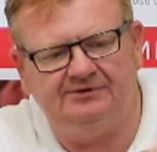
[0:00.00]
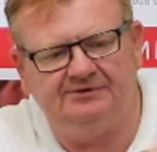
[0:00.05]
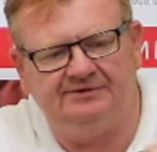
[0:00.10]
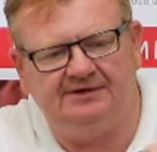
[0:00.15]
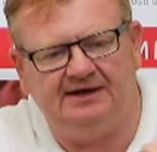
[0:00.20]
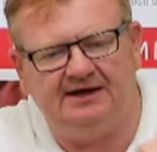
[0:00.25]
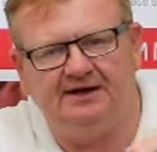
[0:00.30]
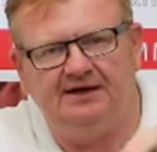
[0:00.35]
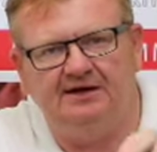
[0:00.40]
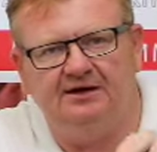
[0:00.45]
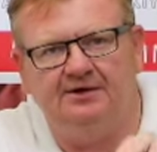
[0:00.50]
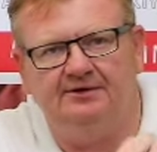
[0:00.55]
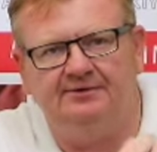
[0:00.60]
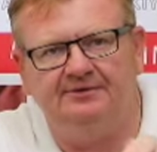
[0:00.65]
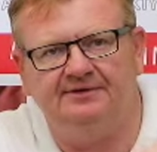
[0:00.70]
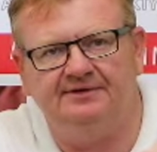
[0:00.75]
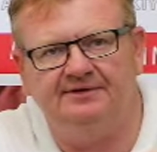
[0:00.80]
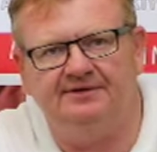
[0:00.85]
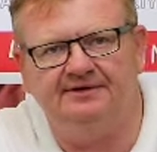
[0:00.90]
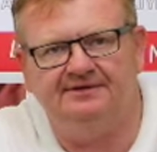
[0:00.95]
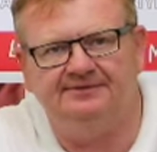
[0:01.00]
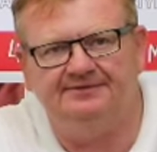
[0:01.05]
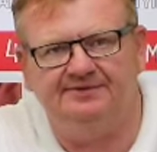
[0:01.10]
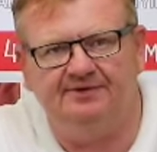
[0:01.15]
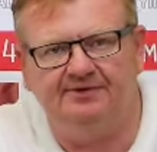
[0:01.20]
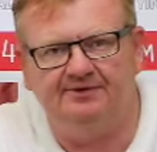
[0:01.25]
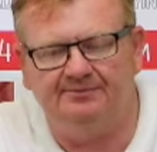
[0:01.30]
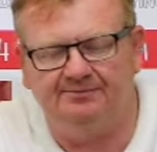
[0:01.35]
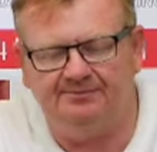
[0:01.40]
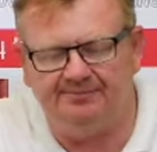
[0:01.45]
tie a load of these
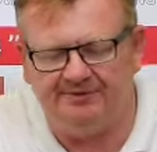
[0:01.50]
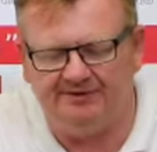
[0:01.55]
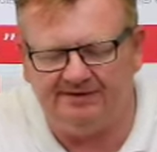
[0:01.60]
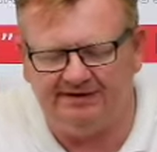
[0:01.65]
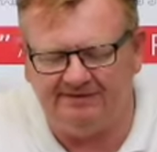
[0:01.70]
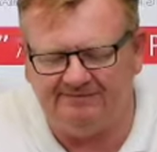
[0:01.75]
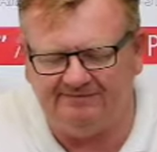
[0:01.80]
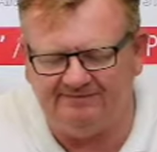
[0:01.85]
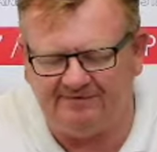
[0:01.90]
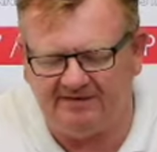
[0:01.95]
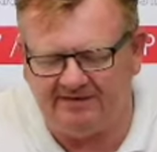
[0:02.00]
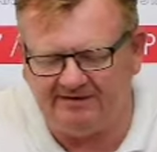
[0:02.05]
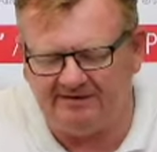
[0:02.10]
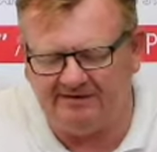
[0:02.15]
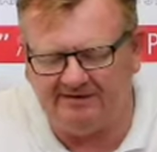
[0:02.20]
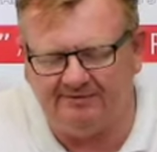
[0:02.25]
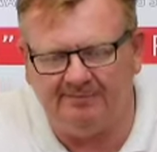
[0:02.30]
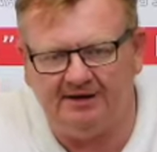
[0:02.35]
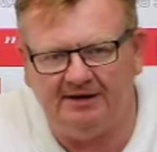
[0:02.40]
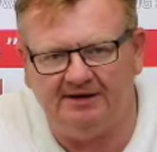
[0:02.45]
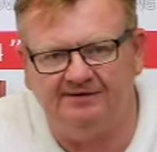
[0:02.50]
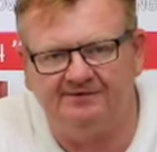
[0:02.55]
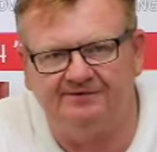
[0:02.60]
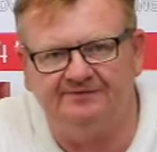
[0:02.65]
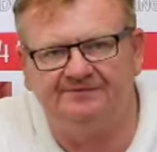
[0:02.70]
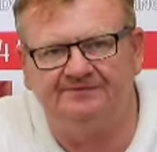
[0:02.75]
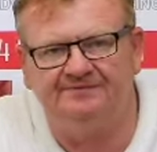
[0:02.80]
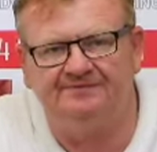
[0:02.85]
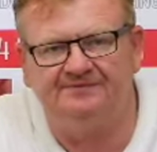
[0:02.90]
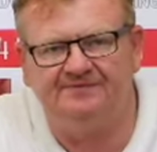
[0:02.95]
up and then find that the pellet
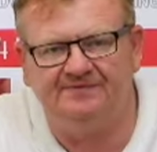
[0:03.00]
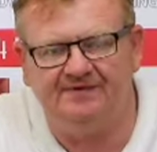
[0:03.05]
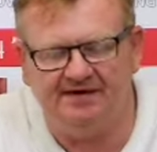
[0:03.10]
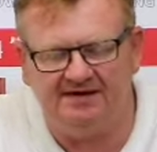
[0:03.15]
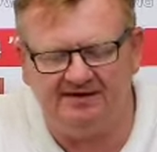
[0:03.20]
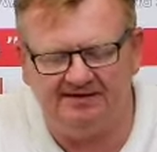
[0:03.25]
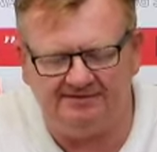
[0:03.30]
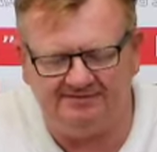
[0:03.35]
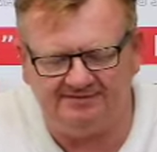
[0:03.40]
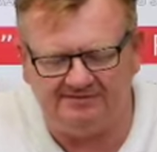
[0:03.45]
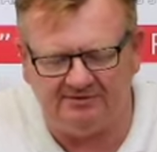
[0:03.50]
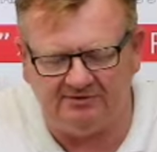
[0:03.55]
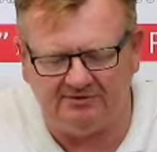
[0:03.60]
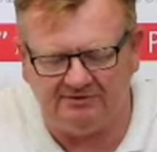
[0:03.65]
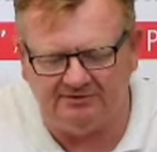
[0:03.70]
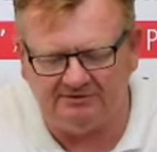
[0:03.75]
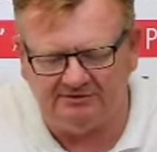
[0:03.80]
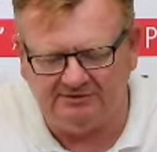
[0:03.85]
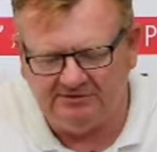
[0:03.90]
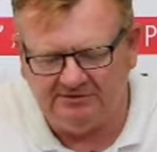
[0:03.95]
doesn't fit, or